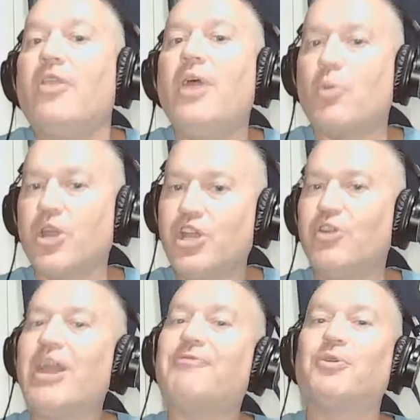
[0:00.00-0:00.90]
that we're
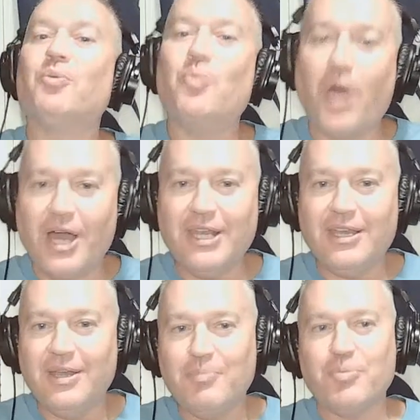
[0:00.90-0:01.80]
hearing after
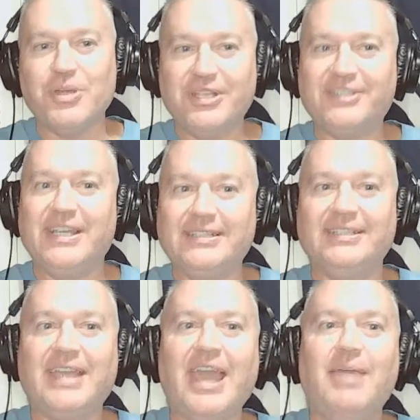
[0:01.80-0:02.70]
one
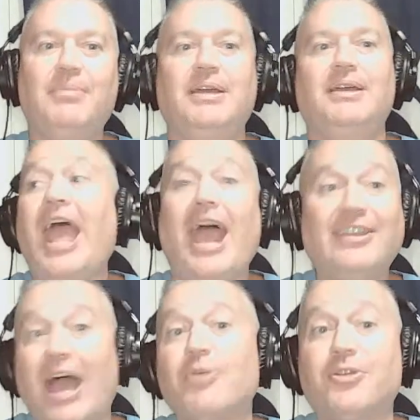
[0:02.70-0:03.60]
preseason game, and
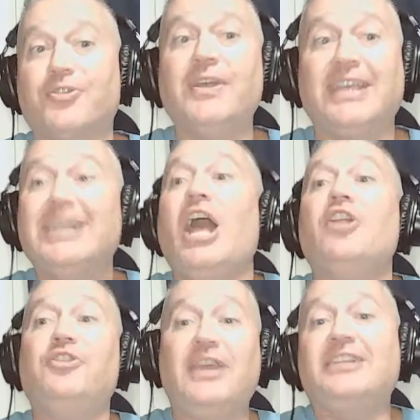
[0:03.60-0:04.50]
now you're thinking
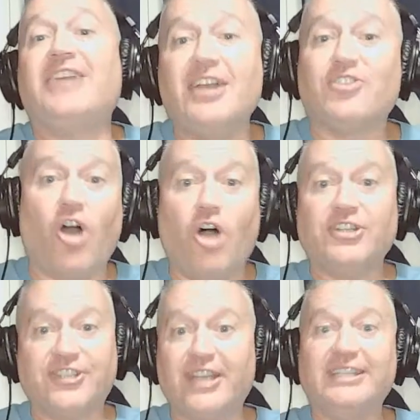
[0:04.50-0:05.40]
these guys are all
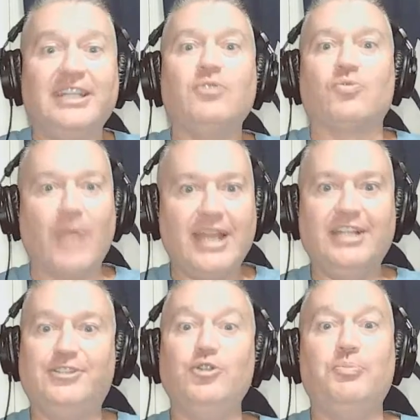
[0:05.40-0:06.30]
suddenly
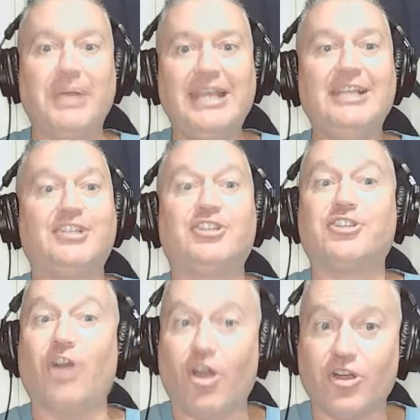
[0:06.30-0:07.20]
ready to be
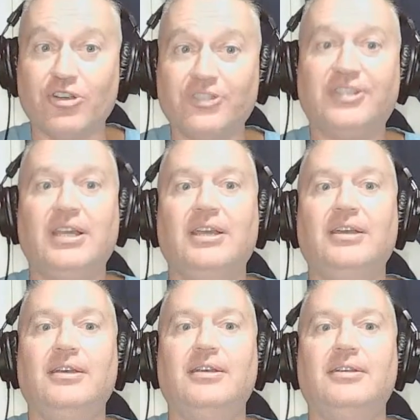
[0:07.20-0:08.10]
stars,
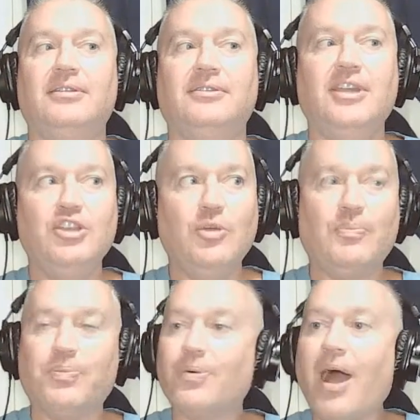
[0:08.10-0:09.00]
then you
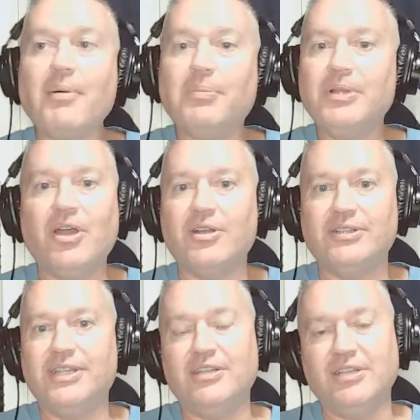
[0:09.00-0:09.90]
probably
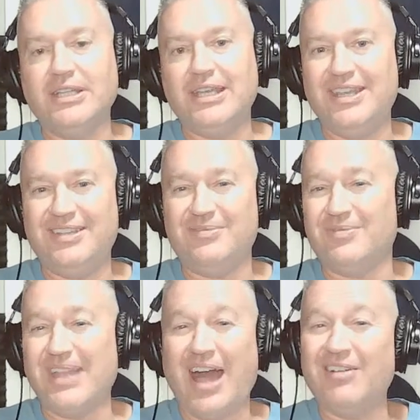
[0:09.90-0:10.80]
aren't dealing in
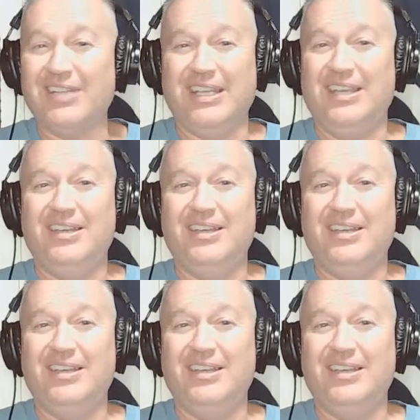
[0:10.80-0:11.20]
reality.